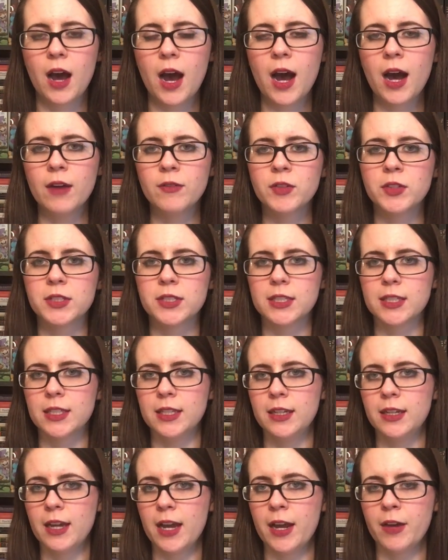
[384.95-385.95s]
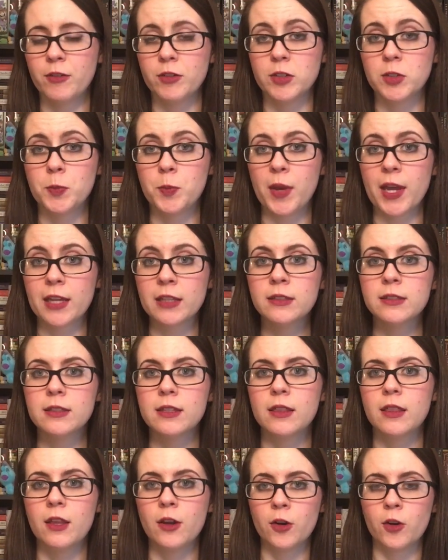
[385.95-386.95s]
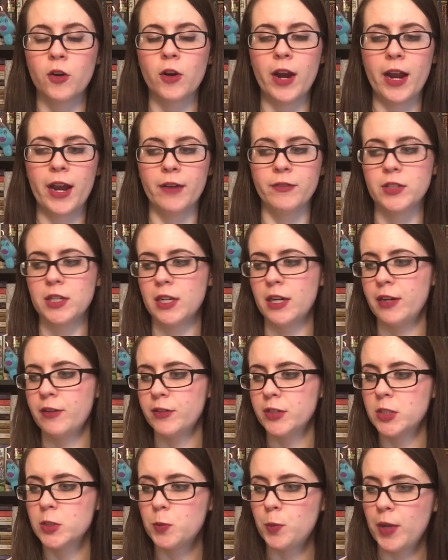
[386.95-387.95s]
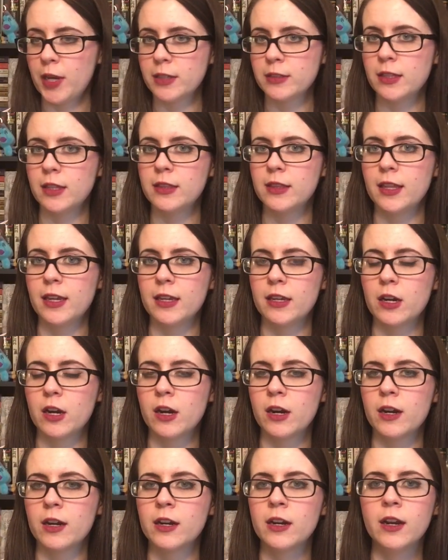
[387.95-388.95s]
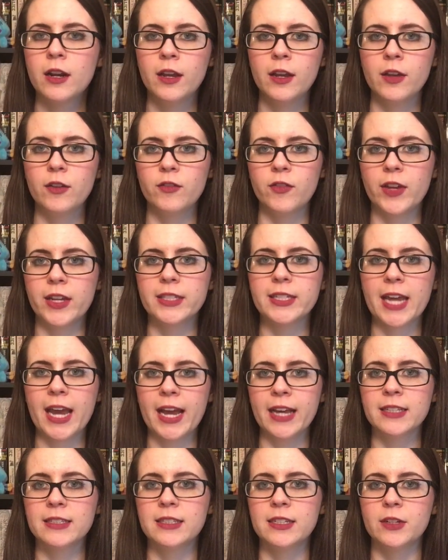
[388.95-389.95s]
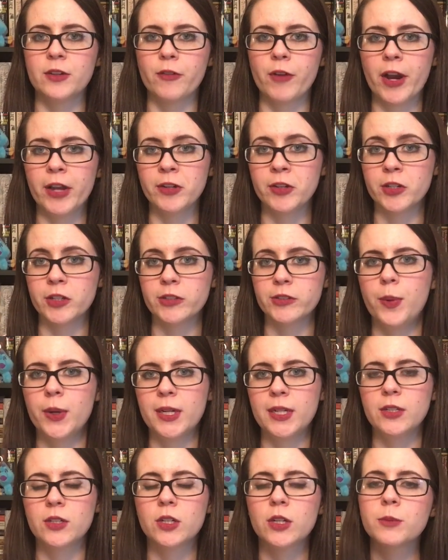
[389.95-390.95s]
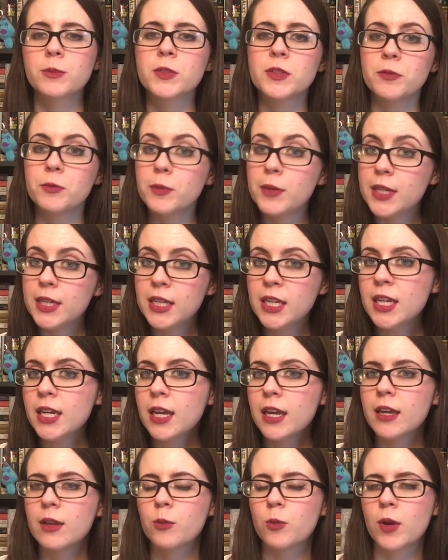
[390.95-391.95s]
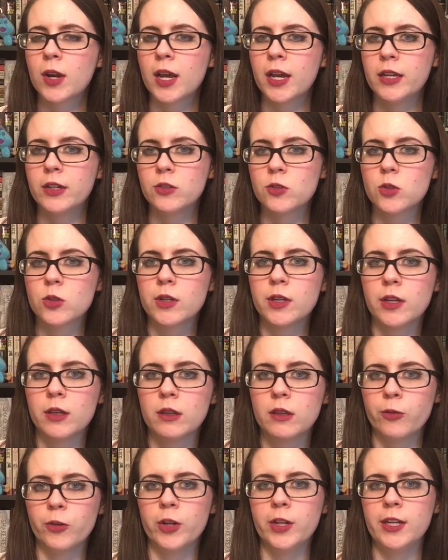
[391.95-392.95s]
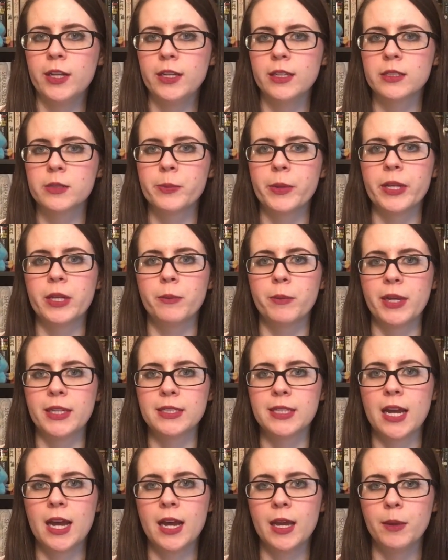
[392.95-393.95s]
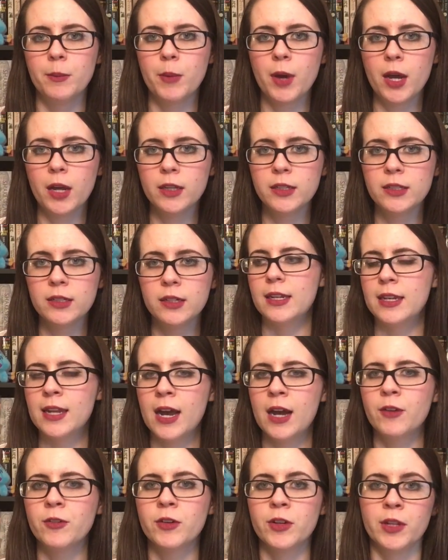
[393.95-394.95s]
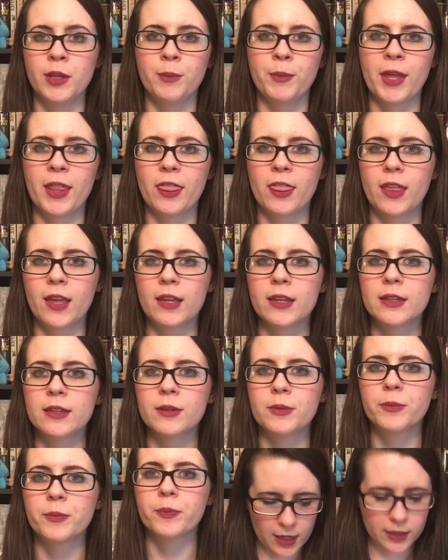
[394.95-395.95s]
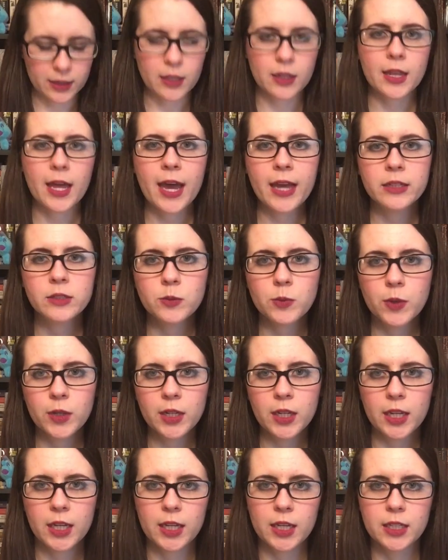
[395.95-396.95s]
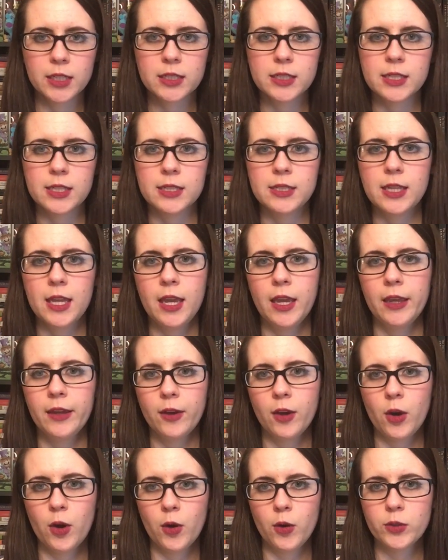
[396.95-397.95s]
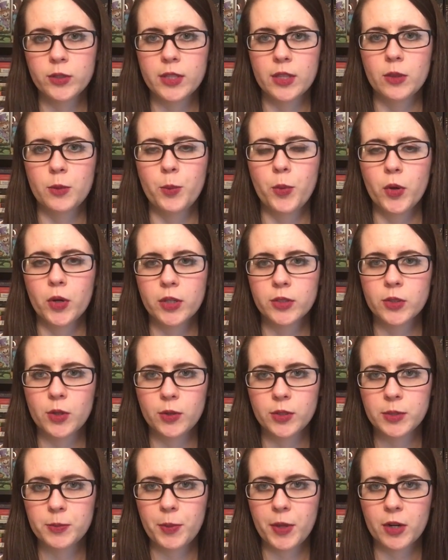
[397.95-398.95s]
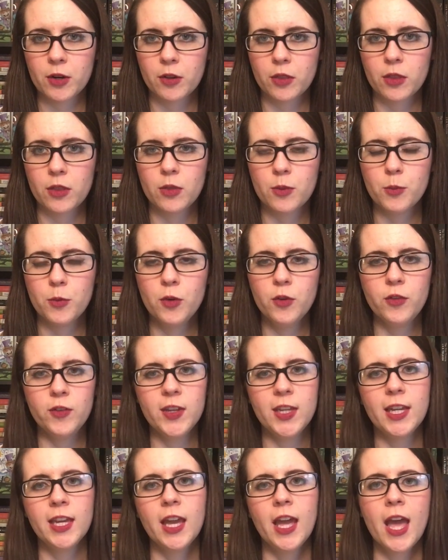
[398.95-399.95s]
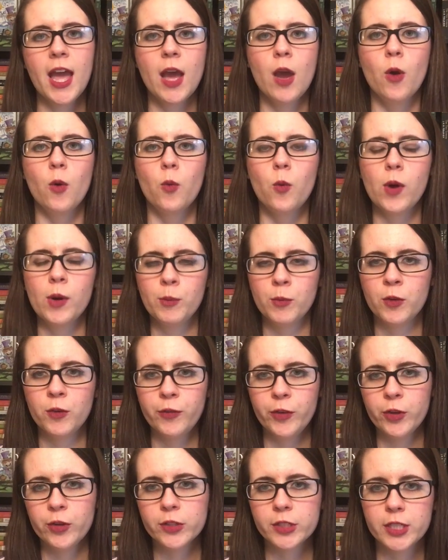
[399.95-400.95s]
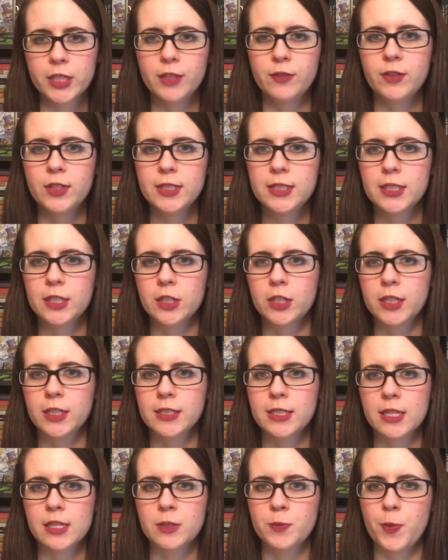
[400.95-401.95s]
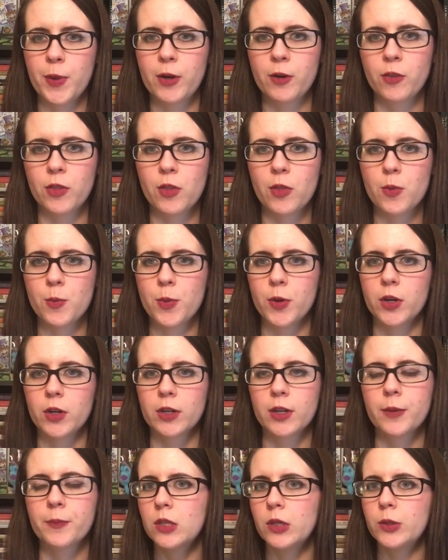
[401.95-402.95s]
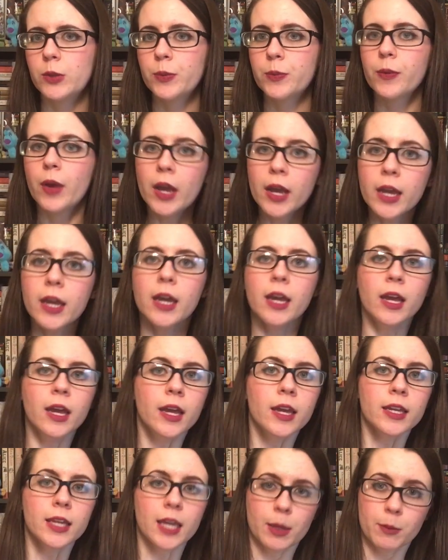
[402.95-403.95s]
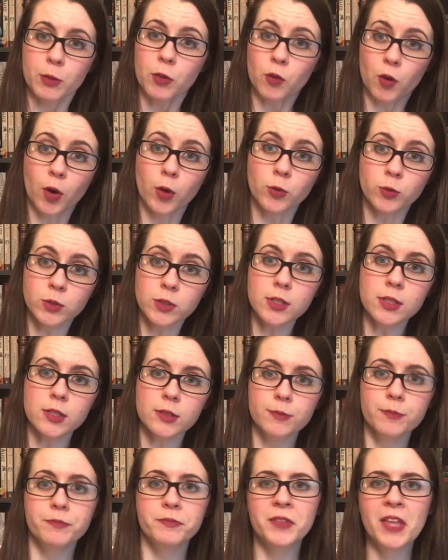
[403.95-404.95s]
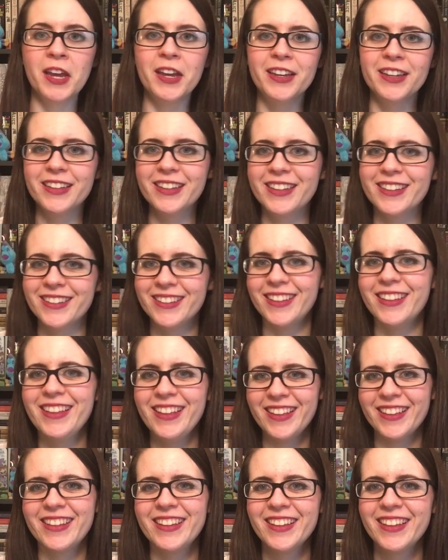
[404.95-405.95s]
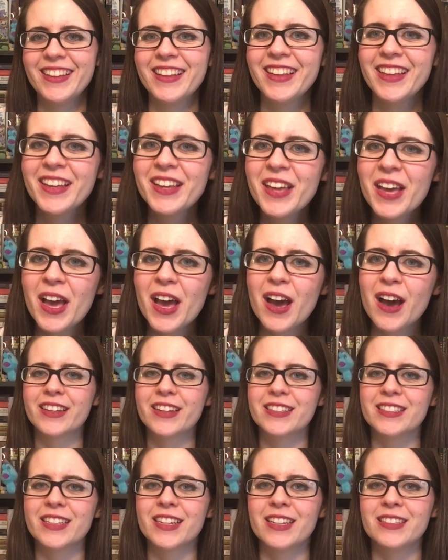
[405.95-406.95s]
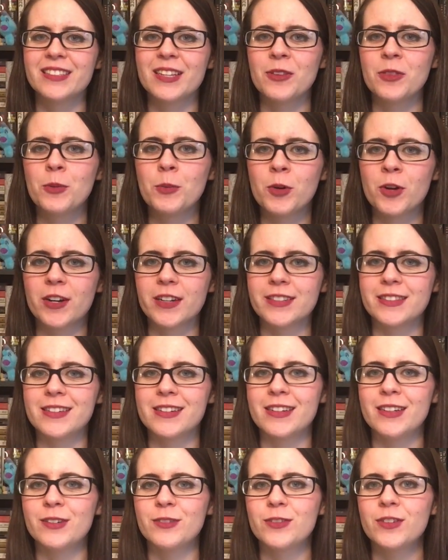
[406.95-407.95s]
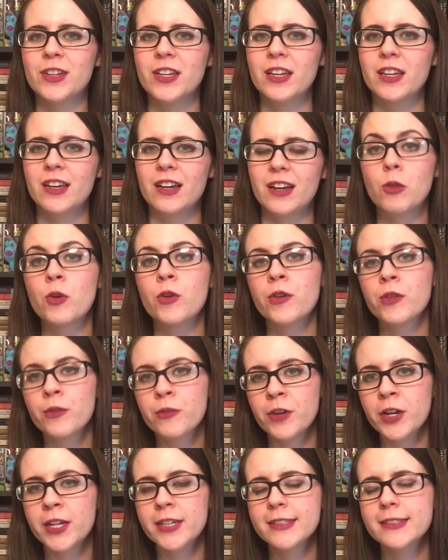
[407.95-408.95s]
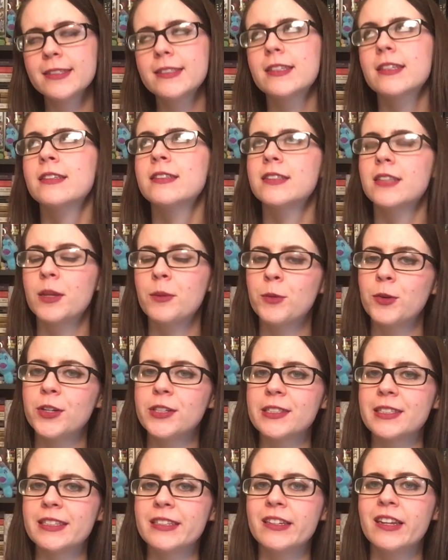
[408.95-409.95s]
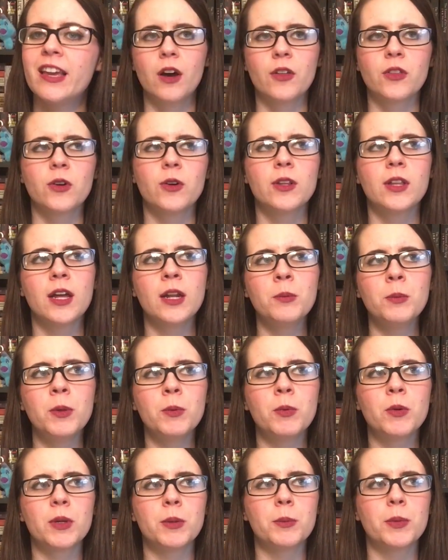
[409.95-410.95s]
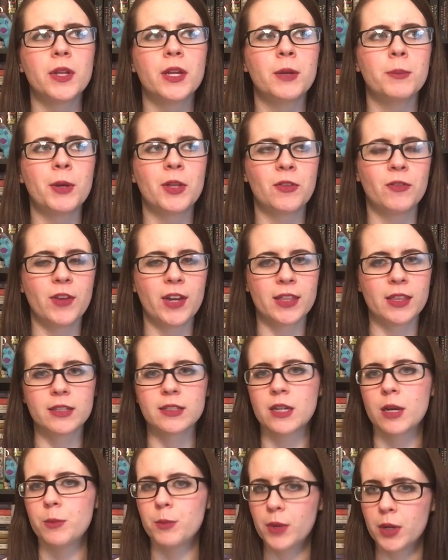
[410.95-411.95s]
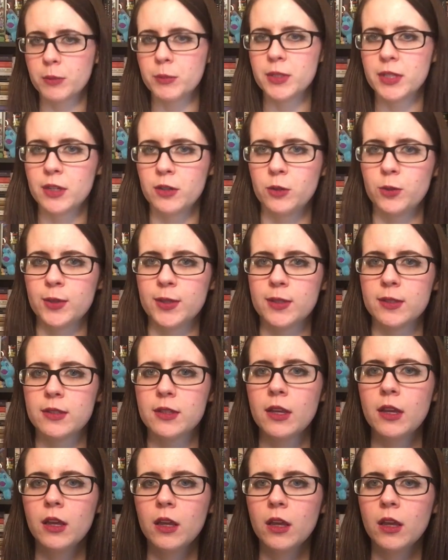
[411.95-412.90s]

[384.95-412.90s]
obviously I respect their craft and I respect that they are fantastic writers, but in terms of me and what I enjoy reading and spending my time on, not really my thing. And the last one is, the saying goes that the book is always better than the movie. What movie or TV series is better than the book? So, Game of Thrones, because it cuts out the boring stuff. Lord of the Rings, same reason. Although a lot of people complain about the fact that Tom Bombadil was